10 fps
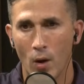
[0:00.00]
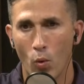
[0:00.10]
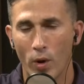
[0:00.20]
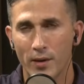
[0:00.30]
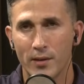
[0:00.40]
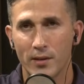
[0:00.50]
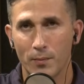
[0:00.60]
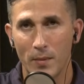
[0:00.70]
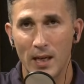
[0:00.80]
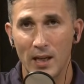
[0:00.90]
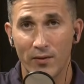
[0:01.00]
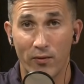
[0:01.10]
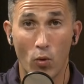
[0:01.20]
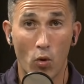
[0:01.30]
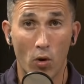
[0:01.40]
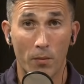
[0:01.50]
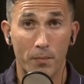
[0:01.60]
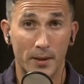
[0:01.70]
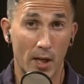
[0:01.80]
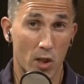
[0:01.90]
what does this mean for
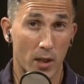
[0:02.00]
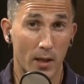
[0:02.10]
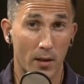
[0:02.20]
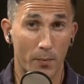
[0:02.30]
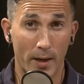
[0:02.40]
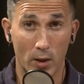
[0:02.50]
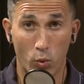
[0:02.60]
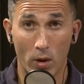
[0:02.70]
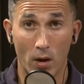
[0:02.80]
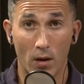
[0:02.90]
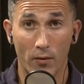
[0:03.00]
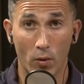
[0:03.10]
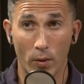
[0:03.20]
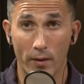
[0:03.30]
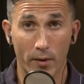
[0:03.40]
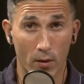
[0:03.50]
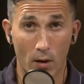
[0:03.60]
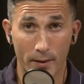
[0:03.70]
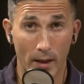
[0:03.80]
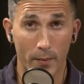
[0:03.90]
potentially the Big 12 or whatever they're called now,